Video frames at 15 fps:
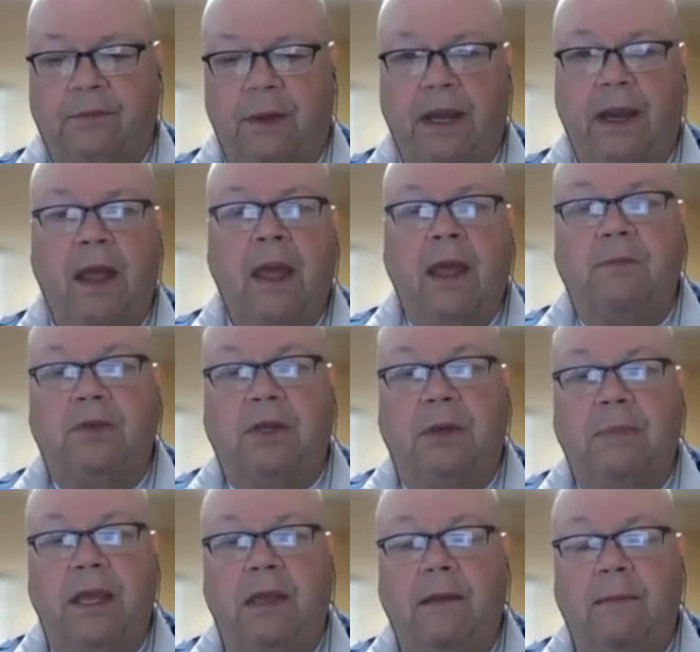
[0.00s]
But to
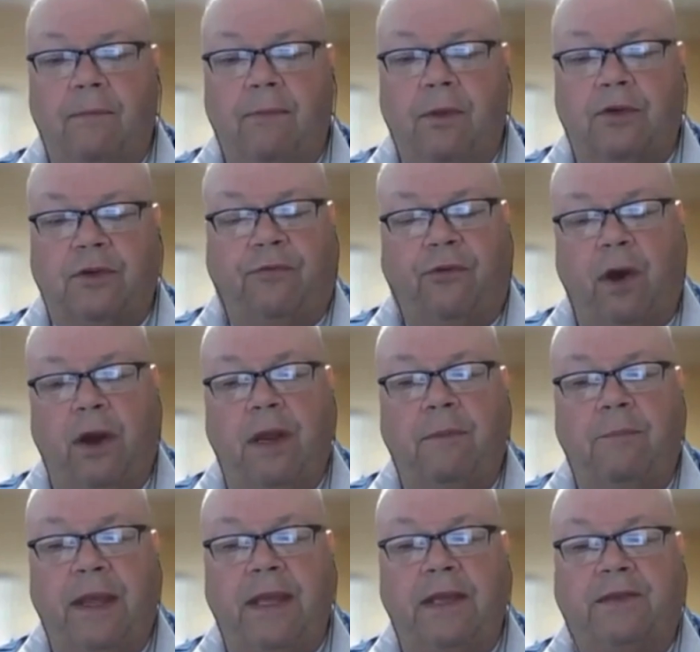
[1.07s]
me, there's a front
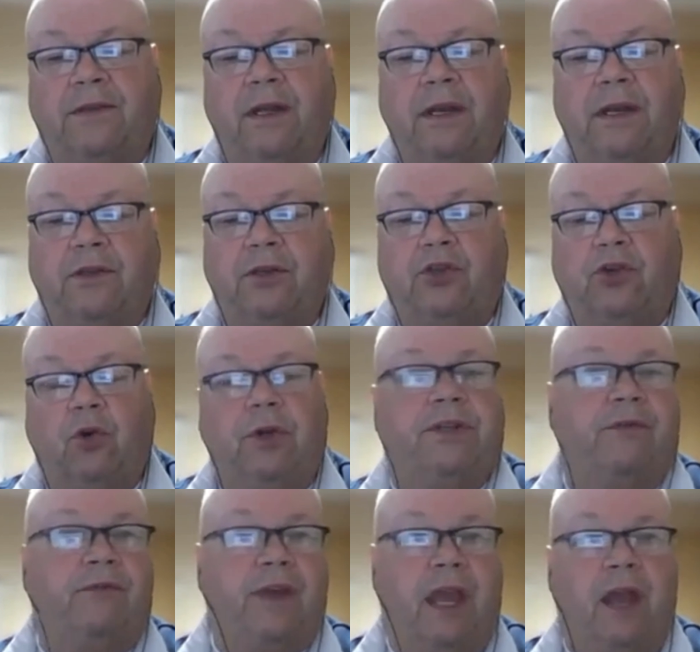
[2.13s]
end piece that is a choice
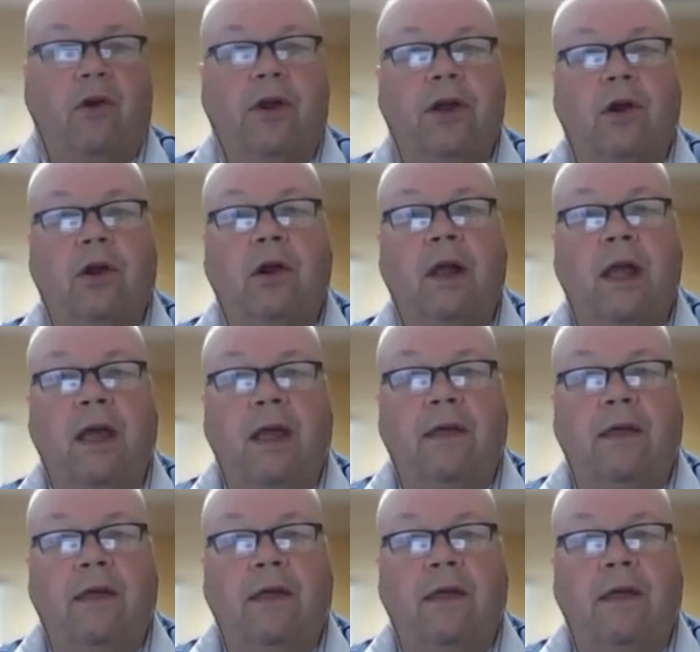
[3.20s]
of carrier,